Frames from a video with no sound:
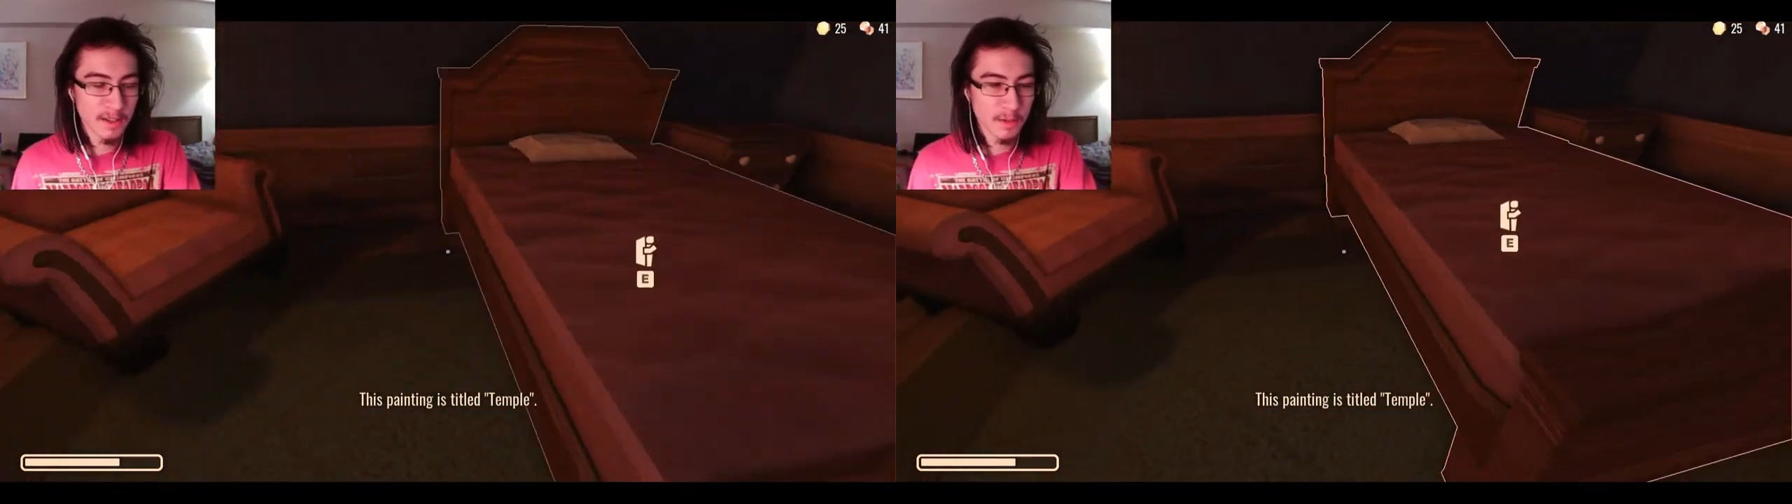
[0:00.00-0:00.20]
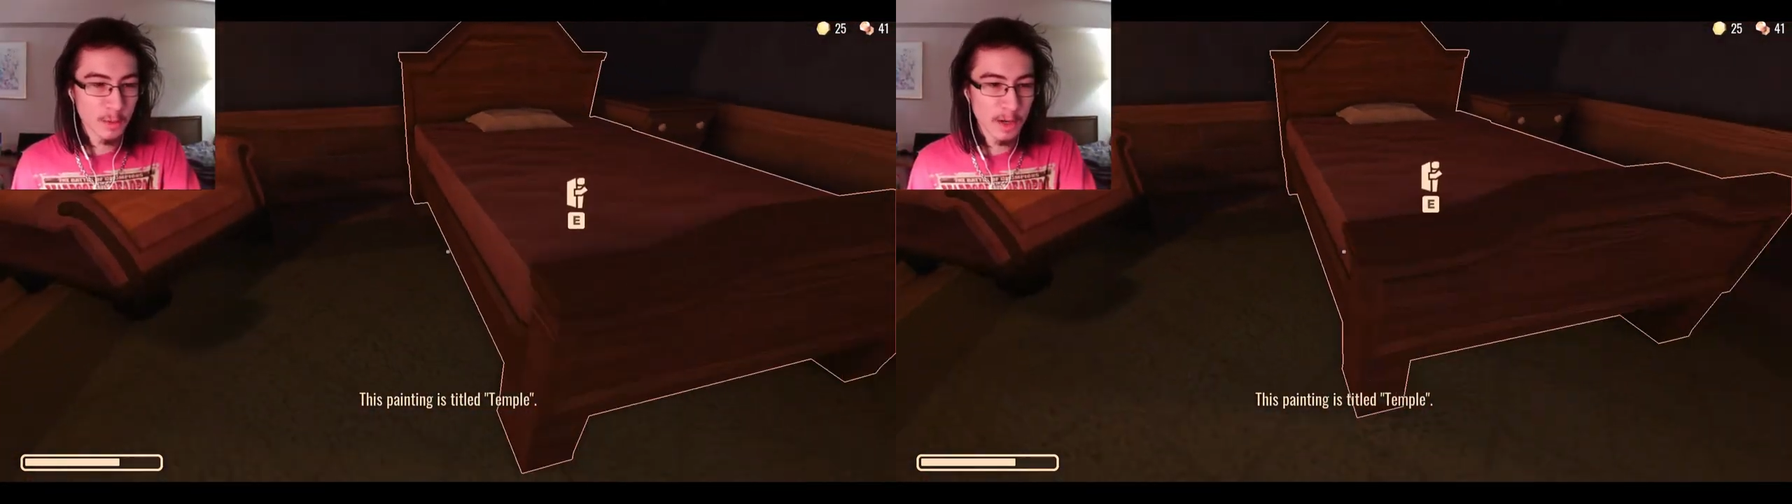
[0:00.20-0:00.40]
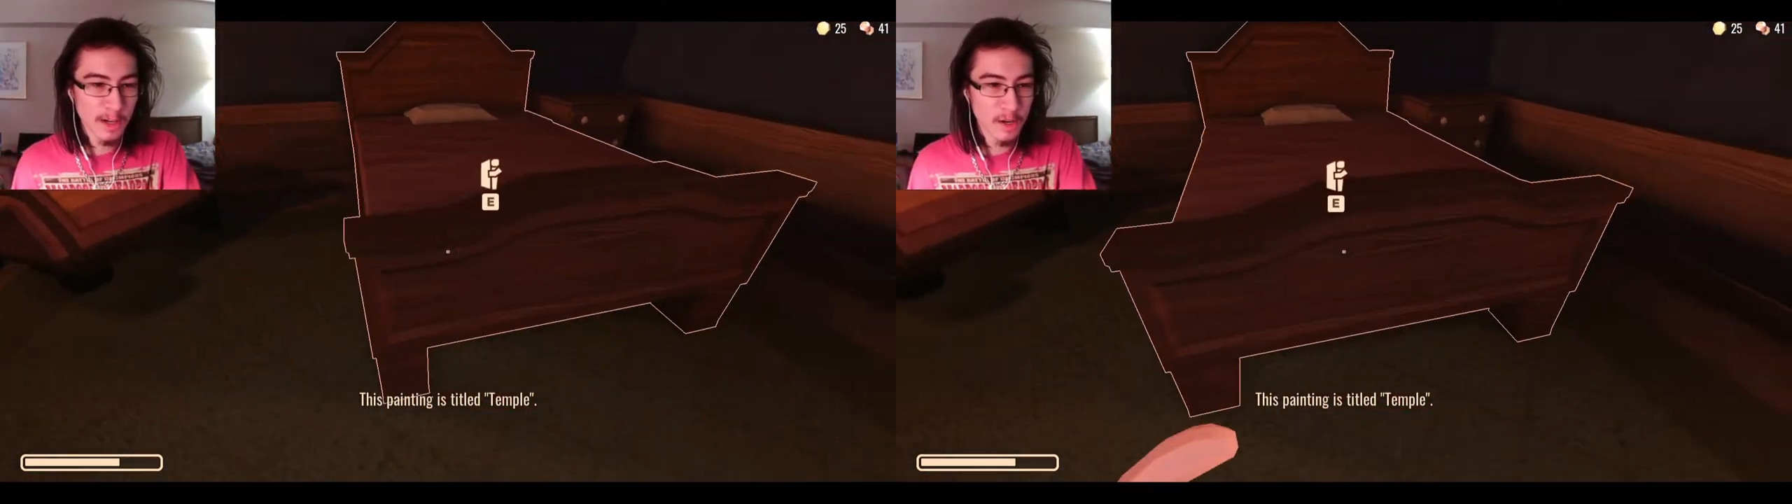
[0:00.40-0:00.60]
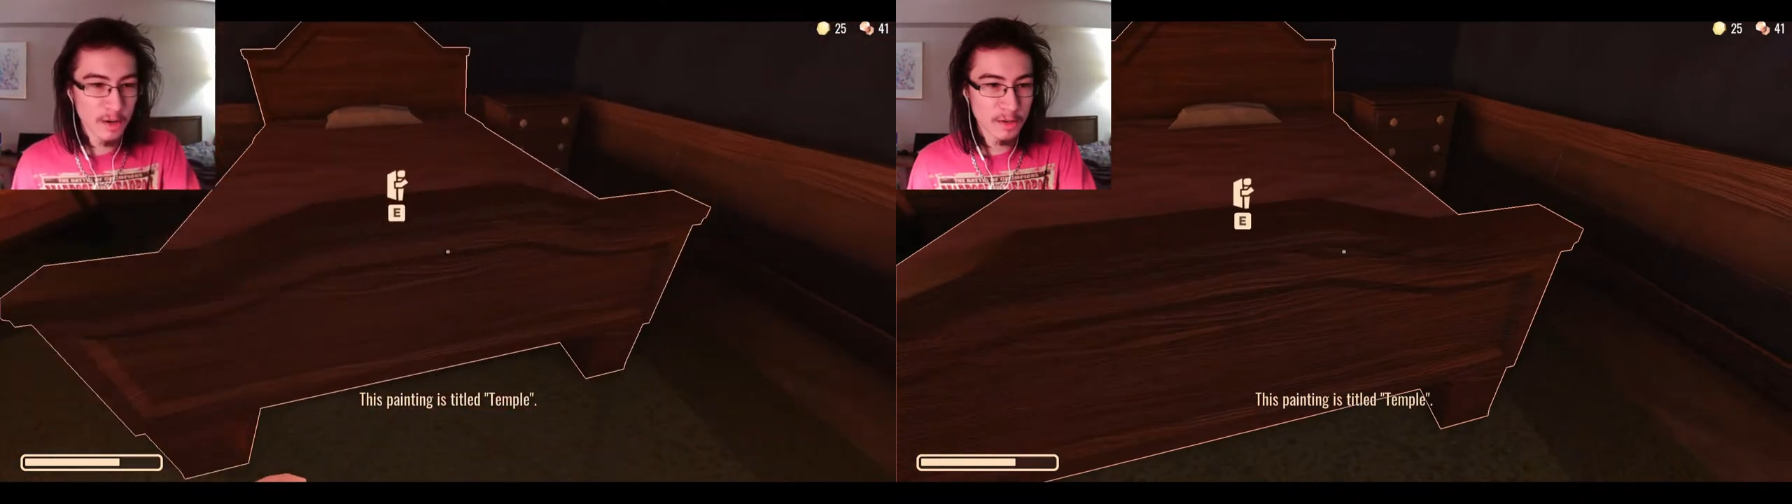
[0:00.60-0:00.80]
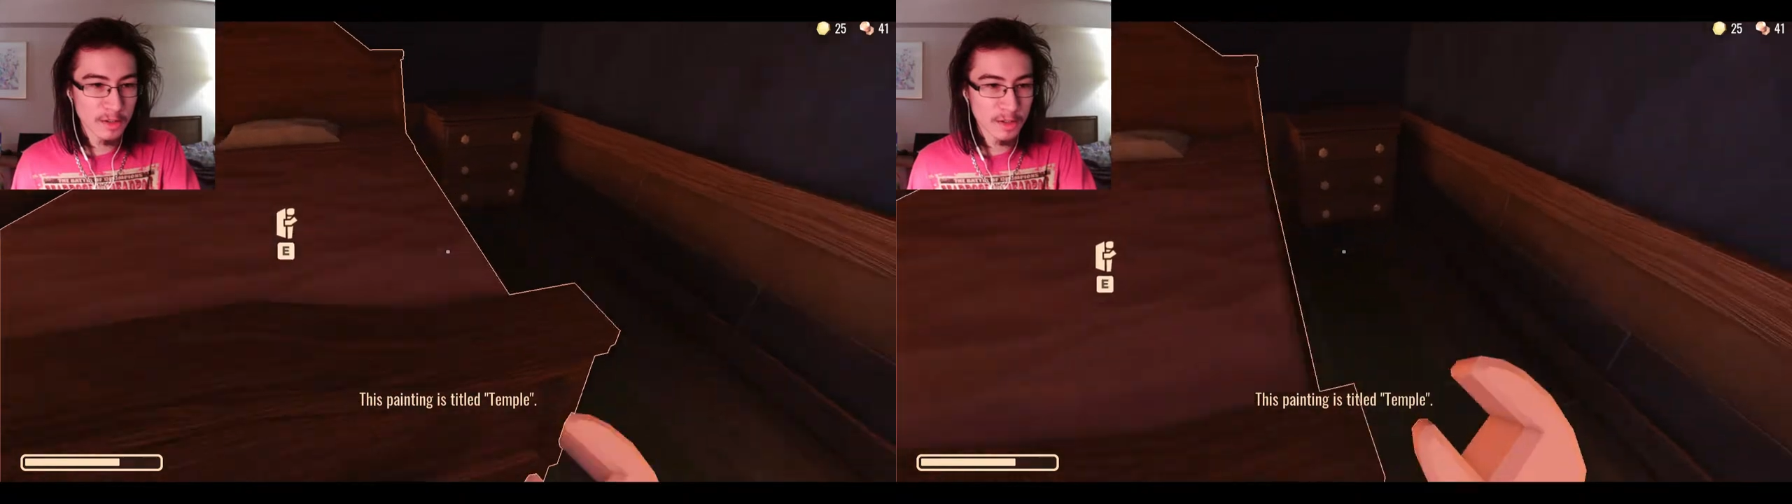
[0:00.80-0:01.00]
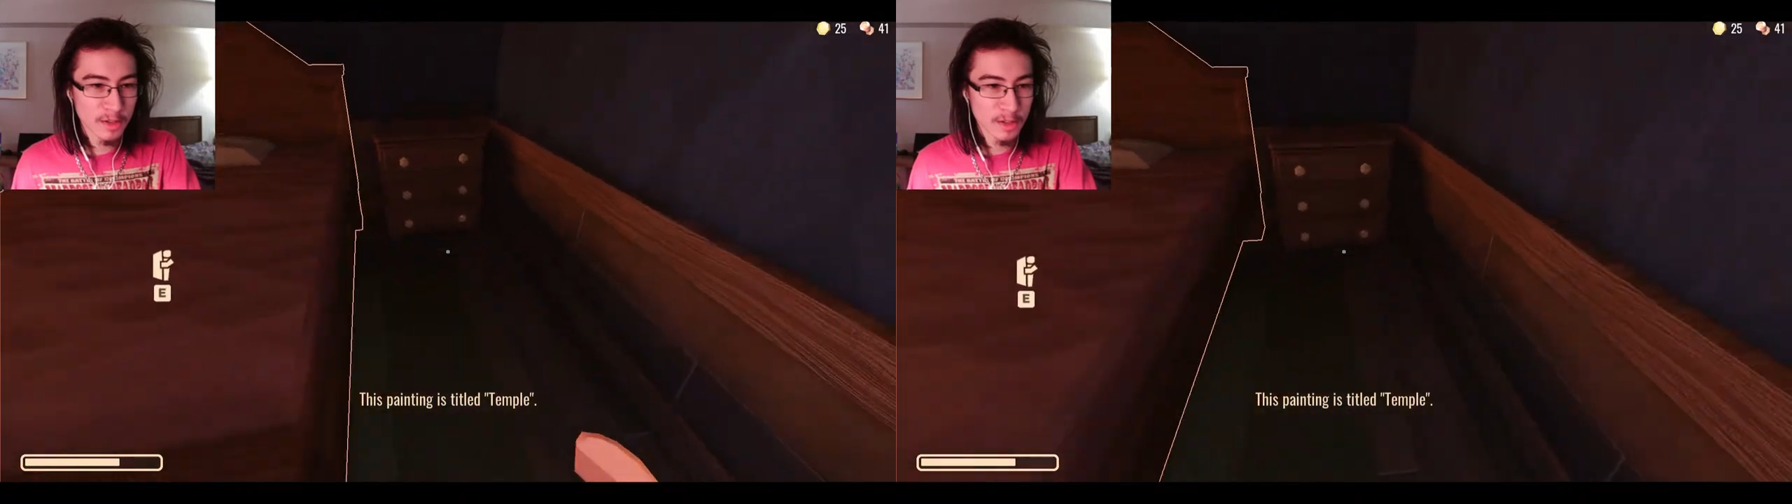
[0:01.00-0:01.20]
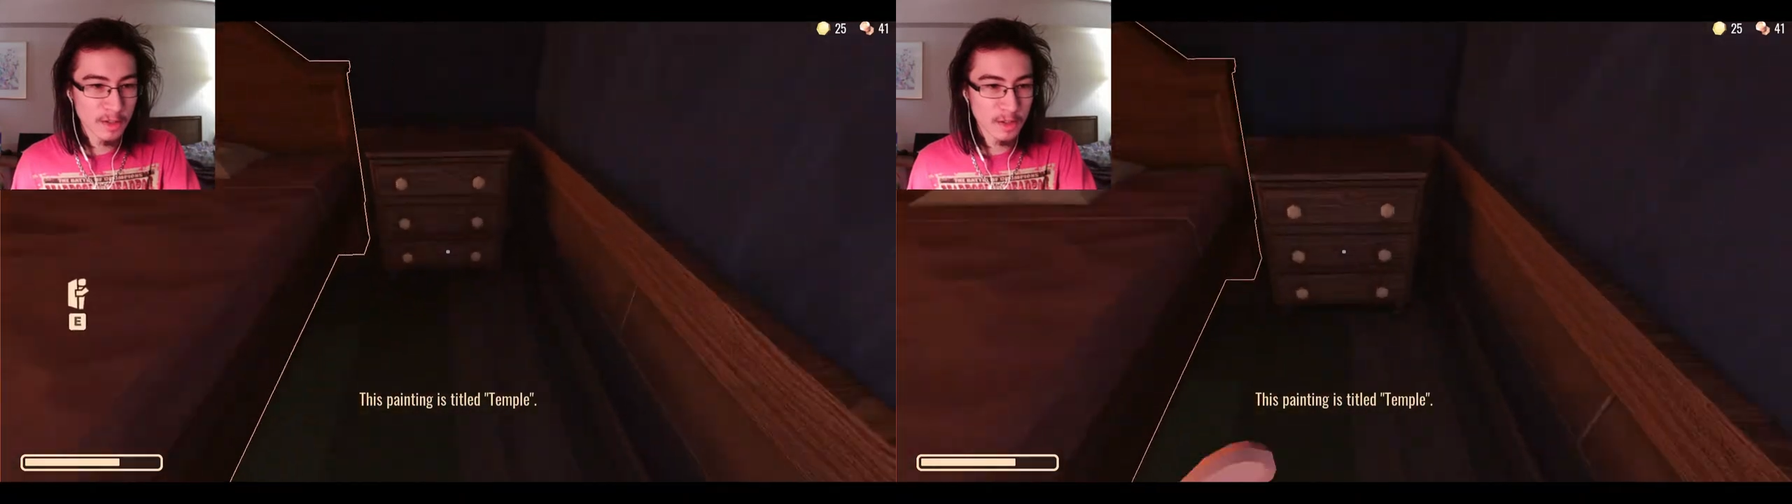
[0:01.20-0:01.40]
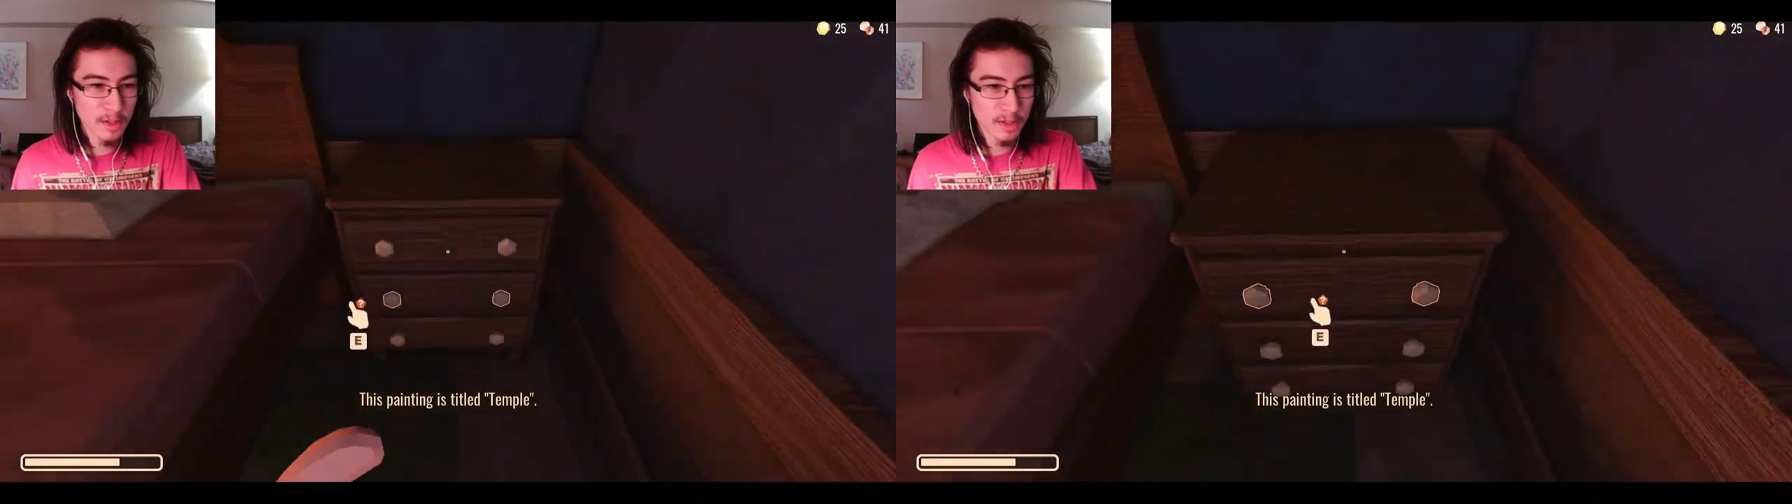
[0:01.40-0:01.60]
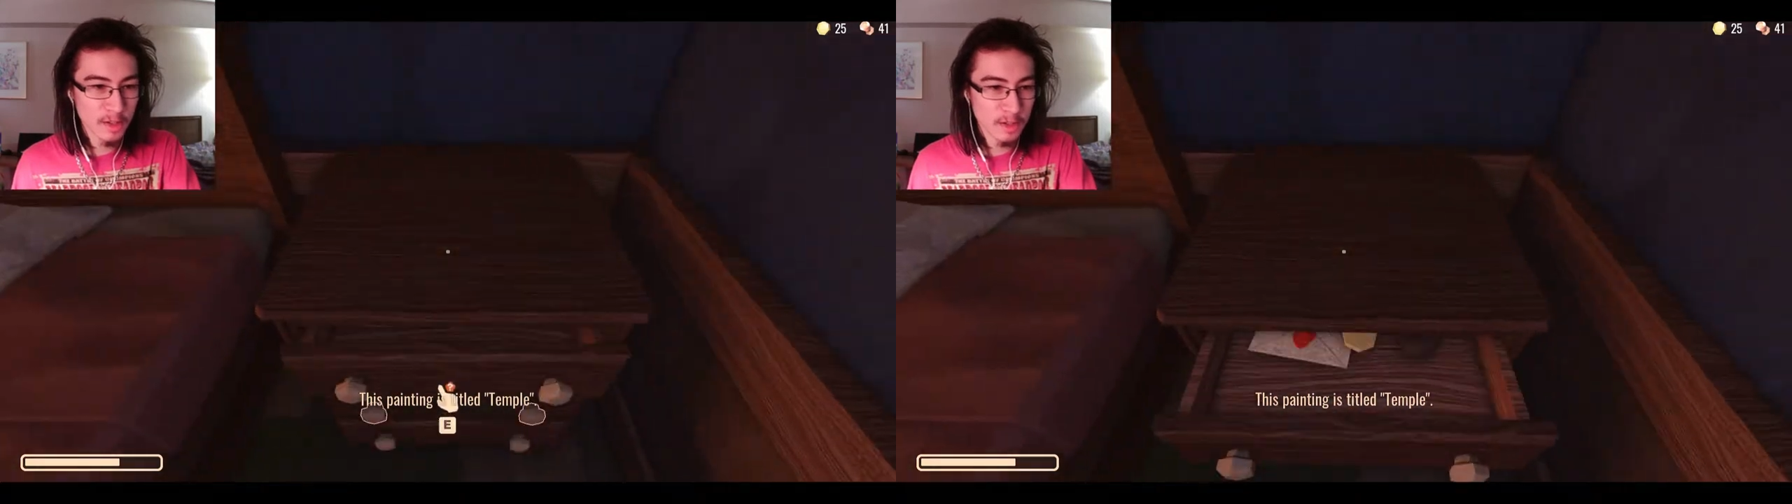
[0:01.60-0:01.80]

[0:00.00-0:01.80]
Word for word: Writers in